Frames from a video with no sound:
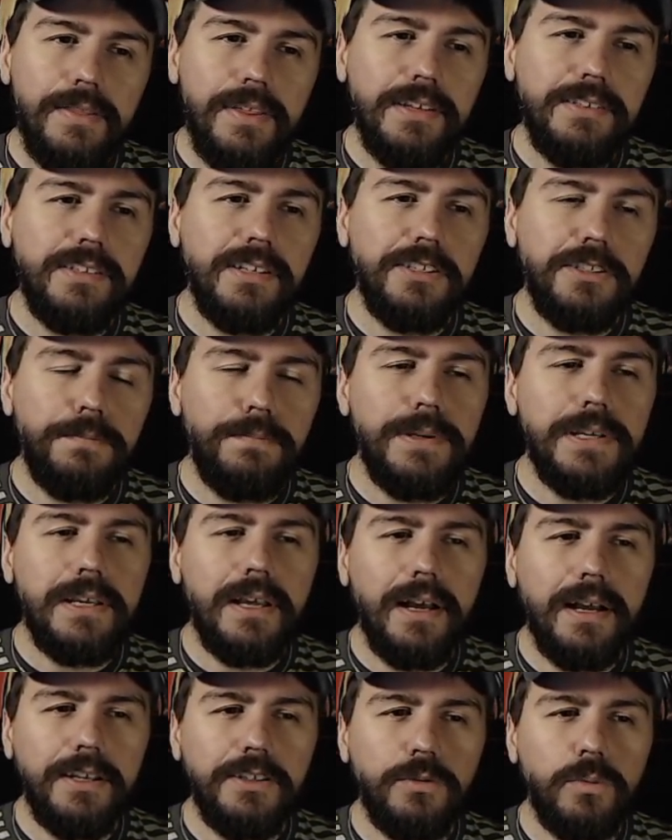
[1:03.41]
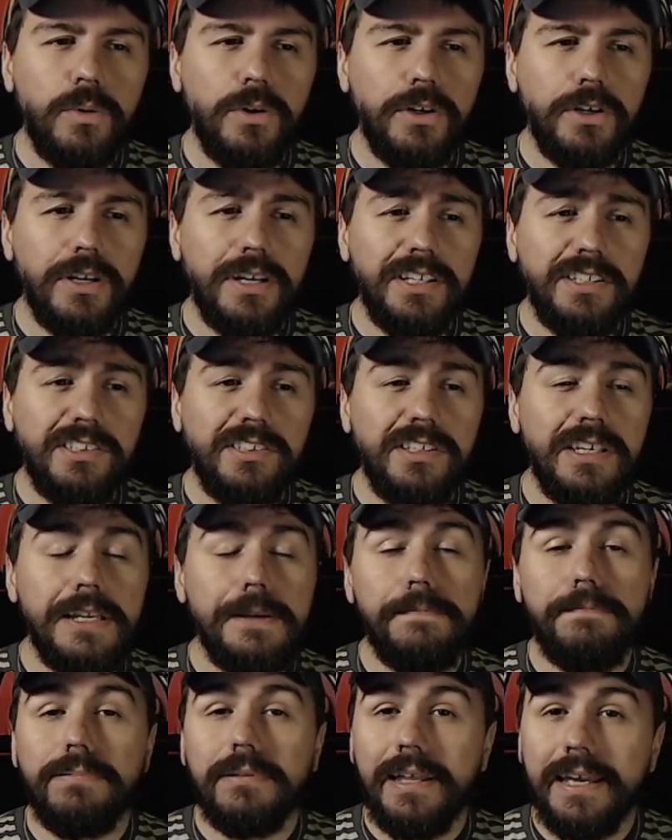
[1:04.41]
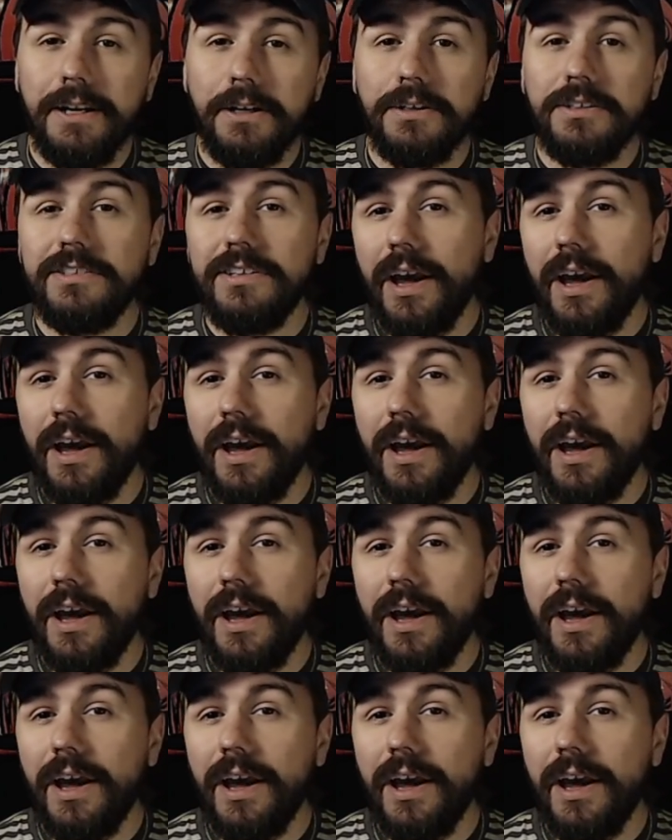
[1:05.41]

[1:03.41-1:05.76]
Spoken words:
This is because we're going to see player